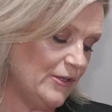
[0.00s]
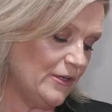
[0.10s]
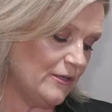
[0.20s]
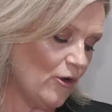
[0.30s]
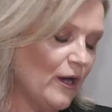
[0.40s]
you
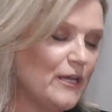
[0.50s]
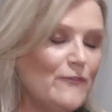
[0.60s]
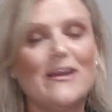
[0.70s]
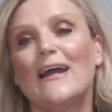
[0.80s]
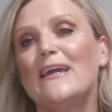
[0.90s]
can kind
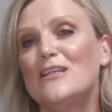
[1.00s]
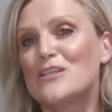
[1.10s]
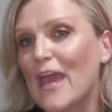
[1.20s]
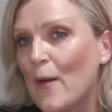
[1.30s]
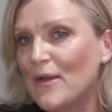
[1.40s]
of gauge
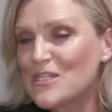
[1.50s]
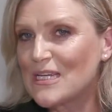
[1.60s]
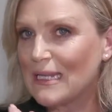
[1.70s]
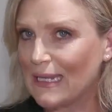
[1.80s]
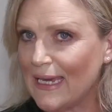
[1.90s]
how much
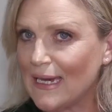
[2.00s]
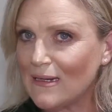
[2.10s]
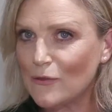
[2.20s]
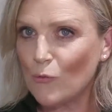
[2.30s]
glare